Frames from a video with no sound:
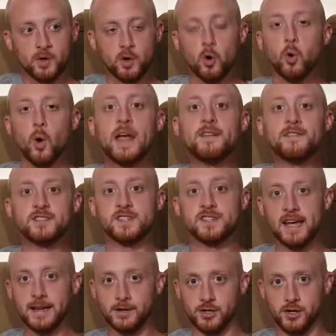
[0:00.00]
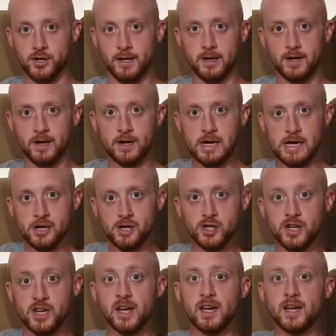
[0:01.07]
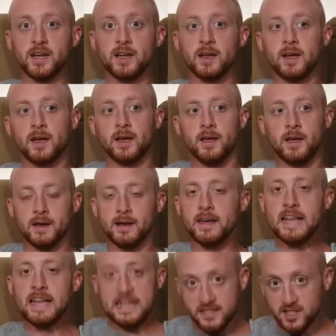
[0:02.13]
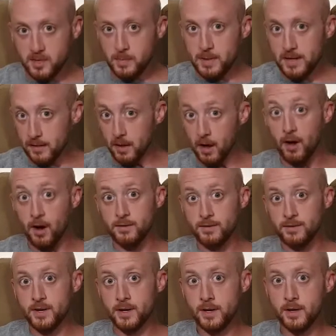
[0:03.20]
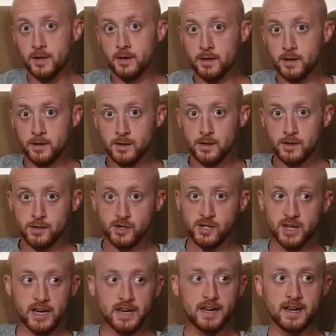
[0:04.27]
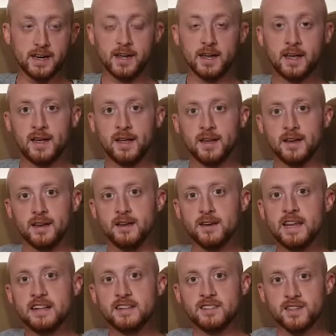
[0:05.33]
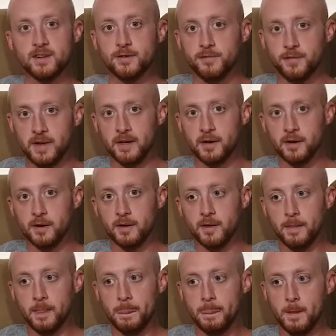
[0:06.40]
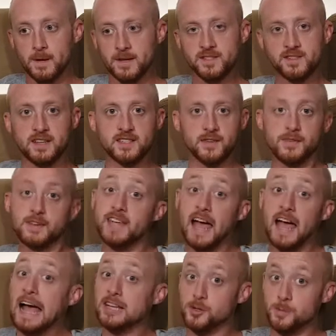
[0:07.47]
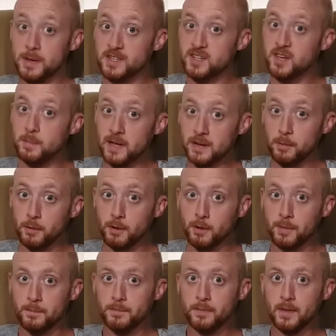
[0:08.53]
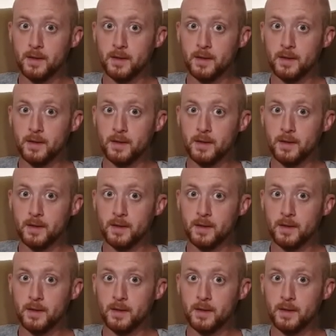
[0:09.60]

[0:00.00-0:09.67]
craves attention. She needs to be loved. She needs to feel a sense of attachment to people.